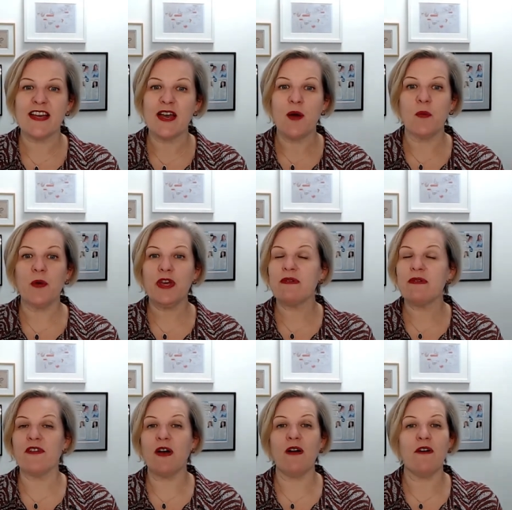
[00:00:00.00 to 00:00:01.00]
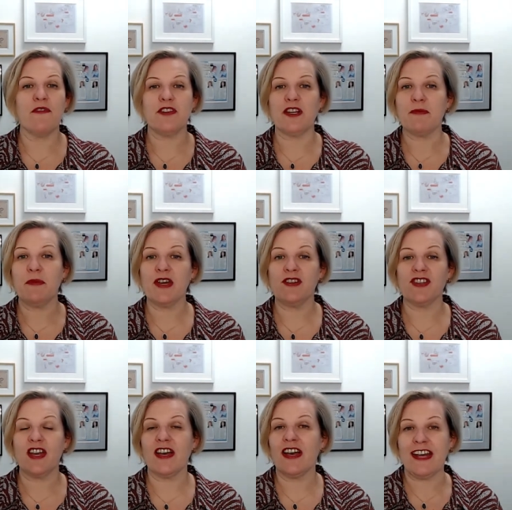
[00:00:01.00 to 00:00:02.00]
Were you involved in a merger,
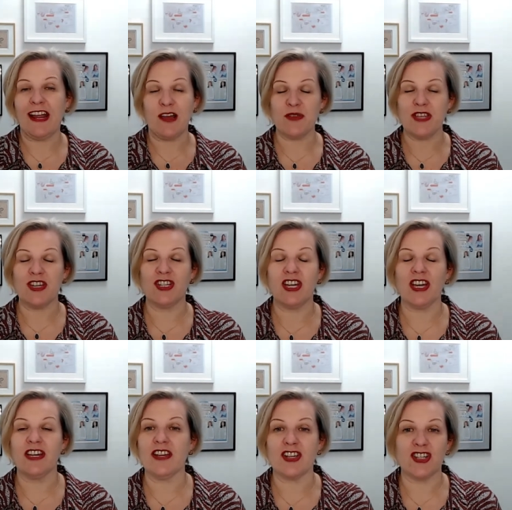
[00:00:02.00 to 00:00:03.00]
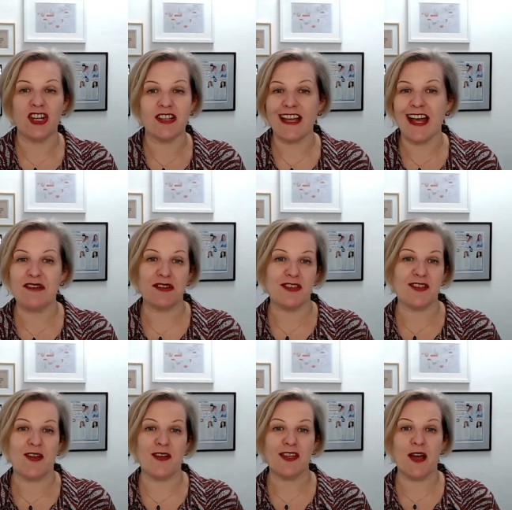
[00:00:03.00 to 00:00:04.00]
an acquisition, a shutdown, a
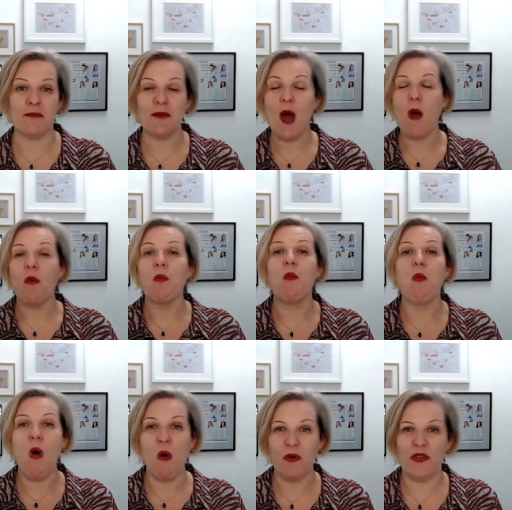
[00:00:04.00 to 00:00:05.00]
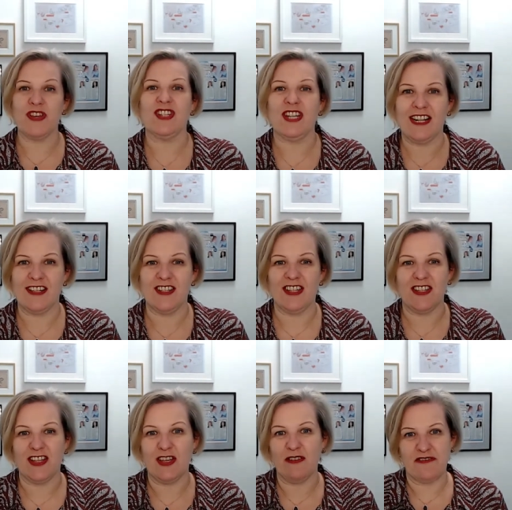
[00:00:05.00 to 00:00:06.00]
startup? What were the challenges that
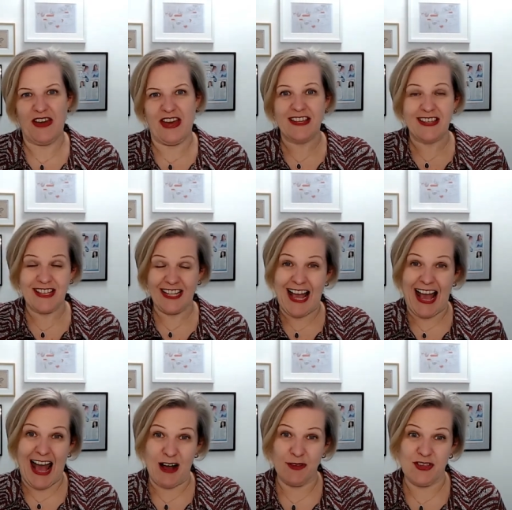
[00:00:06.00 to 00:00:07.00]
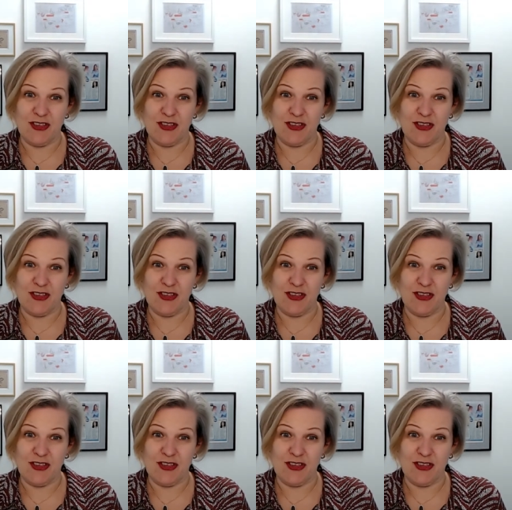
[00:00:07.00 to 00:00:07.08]
you faced and how did you